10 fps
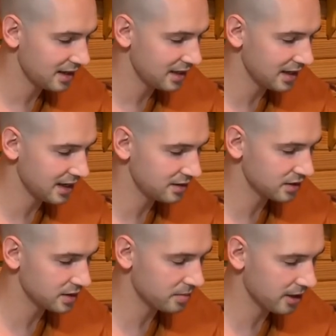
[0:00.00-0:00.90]
he
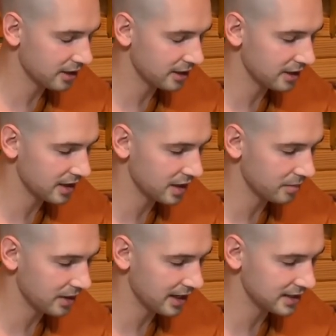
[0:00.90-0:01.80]
enters upon and
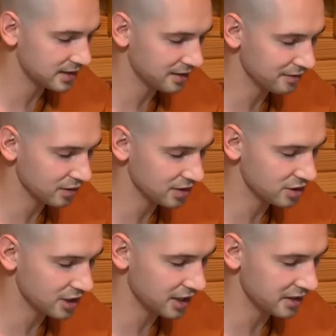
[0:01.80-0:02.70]
abides in the 1st
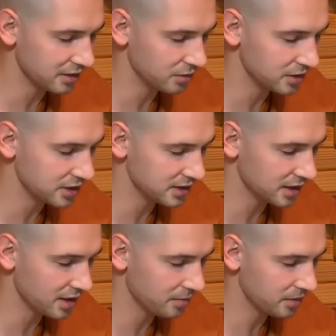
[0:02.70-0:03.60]
jhana, which is
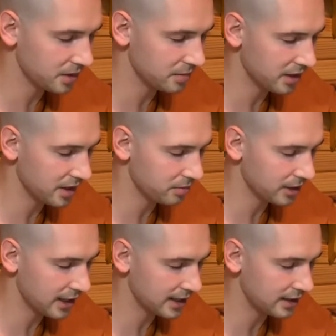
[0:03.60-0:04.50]
accompanied by
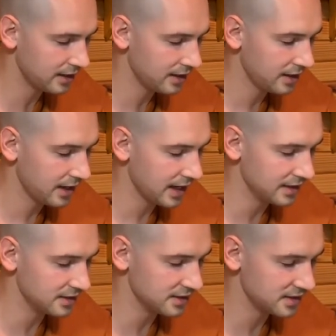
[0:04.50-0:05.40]
applied
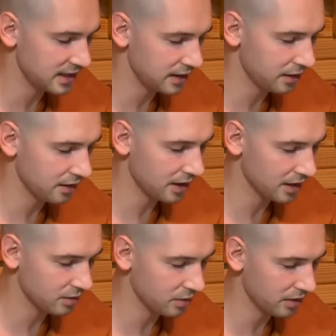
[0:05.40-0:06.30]
and sustained
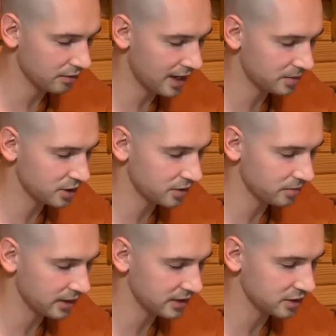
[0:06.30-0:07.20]
thought with rapture
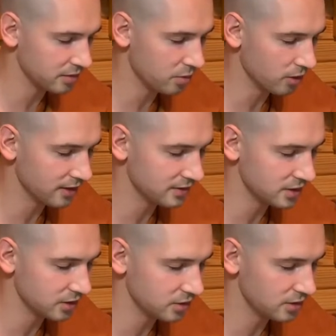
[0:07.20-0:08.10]
and pleasure born of
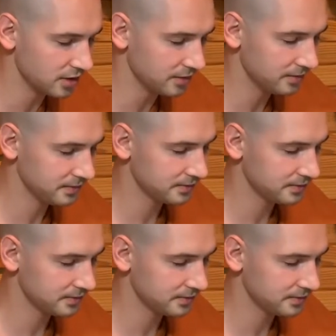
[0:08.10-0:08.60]
seclusion.